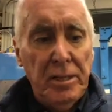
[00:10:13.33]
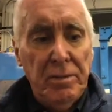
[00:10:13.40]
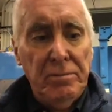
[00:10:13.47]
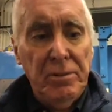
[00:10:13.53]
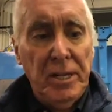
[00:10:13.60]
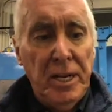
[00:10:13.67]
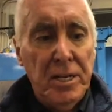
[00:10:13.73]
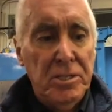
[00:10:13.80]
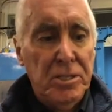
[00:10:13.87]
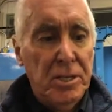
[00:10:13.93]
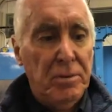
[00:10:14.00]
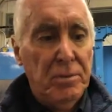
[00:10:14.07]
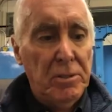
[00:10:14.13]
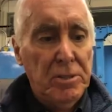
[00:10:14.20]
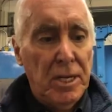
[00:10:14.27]
the flange
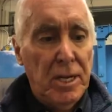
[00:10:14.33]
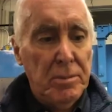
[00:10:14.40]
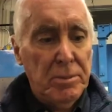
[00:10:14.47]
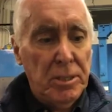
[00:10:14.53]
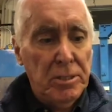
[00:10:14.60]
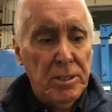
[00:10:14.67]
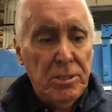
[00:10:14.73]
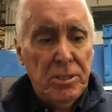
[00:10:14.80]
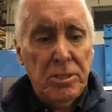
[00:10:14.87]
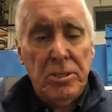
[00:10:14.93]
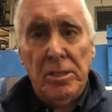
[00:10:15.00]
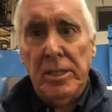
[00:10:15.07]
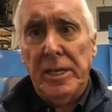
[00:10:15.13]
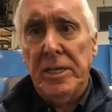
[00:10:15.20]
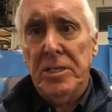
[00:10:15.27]
several times, and this is the
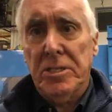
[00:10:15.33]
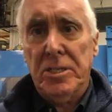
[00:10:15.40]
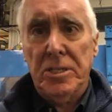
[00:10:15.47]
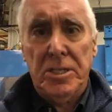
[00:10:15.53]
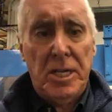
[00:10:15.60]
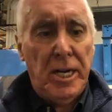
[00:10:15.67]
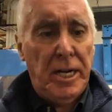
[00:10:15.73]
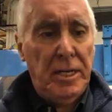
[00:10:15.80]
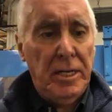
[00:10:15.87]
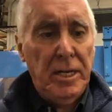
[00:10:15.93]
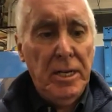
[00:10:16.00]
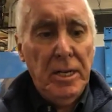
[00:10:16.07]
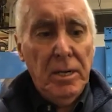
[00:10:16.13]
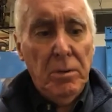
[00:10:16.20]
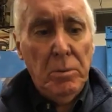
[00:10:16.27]
latest design.
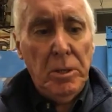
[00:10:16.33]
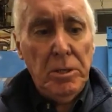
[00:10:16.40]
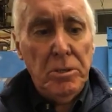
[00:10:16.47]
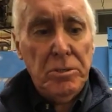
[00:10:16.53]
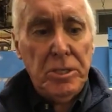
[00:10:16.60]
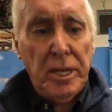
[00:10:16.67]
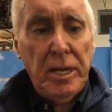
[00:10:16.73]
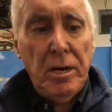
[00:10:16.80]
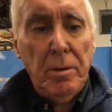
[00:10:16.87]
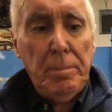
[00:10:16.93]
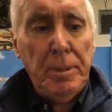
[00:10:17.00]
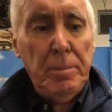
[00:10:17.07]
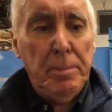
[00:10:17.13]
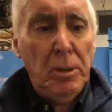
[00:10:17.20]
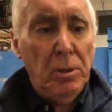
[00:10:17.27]
We use ARP
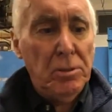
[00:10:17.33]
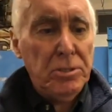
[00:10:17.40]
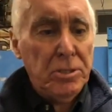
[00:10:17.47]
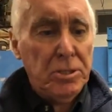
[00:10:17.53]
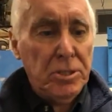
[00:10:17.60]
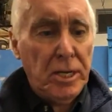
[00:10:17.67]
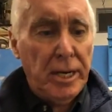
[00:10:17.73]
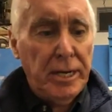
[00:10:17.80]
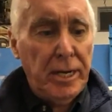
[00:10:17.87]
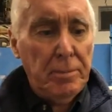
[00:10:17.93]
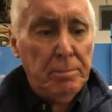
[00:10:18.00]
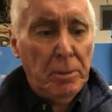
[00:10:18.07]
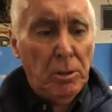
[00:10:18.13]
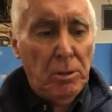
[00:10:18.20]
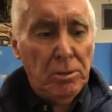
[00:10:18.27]
bolts. It's got 8
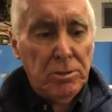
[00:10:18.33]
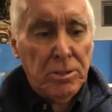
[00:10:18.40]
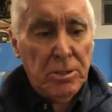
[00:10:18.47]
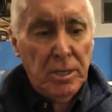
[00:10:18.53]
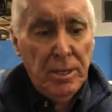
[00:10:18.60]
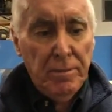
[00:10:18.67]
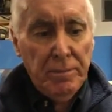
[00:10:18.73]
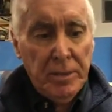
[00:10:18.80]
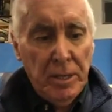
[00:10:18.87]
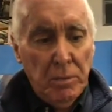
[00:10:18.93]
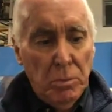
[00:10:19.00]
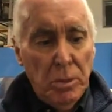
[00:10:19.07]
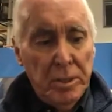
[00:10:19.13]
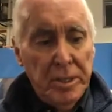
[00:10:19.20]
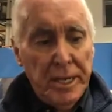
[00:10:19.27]
bolts
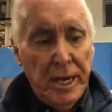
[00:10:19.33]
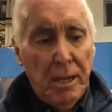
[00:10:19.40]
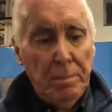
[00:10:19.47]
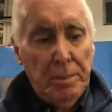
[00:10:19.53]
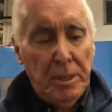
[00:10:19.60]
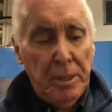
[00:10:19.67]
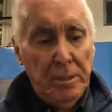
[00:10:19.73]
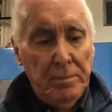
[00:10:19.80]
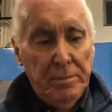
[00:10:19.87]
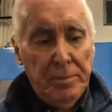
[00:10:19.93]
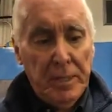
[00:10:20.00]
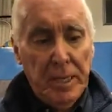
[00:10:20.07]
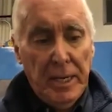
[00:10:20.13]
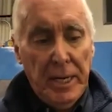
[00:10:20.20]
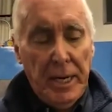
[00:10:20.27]
and 1 dowel pin,
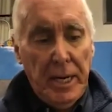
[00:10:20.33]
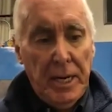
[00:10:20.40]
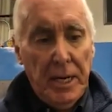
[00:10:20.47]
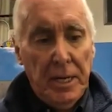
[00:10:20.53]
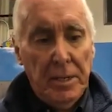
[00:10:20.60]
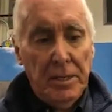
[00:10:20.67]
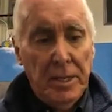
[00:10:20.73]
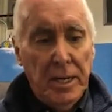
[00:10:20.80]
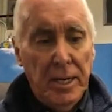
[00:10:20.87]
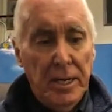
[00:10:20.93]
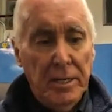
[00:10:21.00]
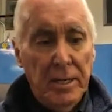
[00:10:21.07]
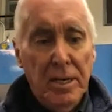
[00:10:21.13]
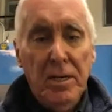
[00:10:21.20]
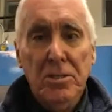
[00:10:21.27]
and
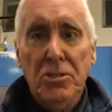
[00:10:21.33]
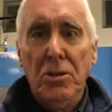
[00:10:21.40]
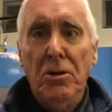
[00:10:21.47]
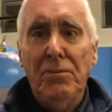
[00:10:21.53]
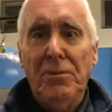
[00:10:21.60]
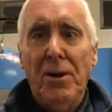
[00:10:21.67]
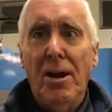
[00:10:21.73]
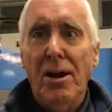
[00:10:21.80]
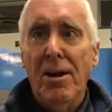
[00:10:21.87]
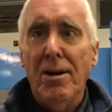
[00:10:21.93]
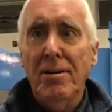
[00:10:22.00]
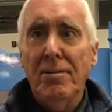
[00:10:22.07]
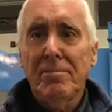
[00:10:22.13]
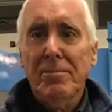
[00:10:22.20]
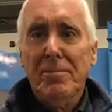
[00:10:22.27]
so
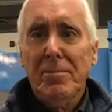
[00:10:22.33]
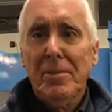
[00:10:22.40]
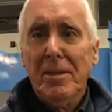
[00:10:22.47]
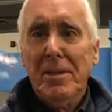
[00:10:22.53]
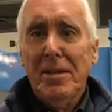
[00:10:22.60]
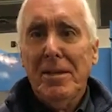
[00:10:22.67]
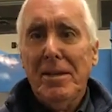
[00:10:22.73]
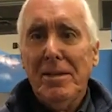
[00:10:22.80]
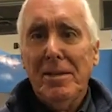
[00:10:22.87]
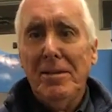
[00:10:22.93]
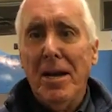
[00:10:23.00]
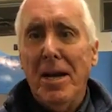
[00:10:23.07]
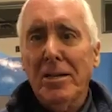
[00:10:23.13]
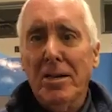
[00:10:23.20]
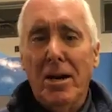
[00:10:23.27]
far,
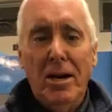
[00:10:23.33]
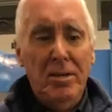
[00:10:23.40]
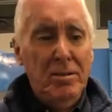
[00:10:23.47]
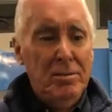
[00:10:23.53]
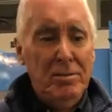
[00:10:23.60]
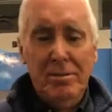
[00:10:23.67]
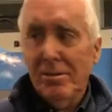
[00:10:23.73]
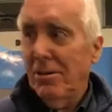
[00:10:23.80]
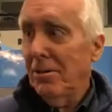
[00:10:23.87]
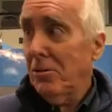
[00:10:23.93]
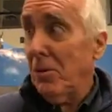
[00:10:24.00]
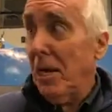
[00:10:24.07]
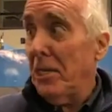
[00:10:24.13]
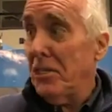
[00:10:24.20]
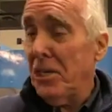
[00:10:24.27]
knock on
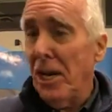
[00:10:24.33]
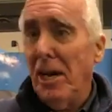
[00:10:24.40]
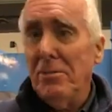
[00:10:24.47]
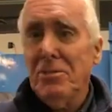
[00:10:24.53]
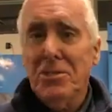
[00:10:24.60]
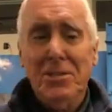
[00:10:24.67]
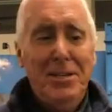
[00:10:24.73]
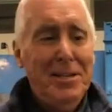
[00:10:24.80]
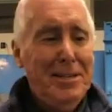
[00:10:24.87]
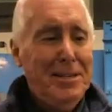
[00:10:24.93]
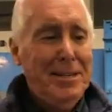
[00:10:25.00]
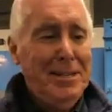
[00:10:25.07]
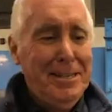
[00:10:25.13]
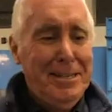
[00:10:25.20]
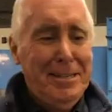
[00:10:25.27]
crankshafts,
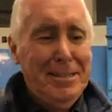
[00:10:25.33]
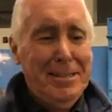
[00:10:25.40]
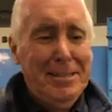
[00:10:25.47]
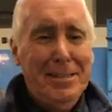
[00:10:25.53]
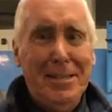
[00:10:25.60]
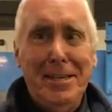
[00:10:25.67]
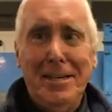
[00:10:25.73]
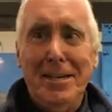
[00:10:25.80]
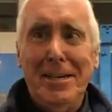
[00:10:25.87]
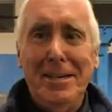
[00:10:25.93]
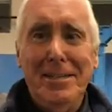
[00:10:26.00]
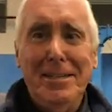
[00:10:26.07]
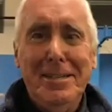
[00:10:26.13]
the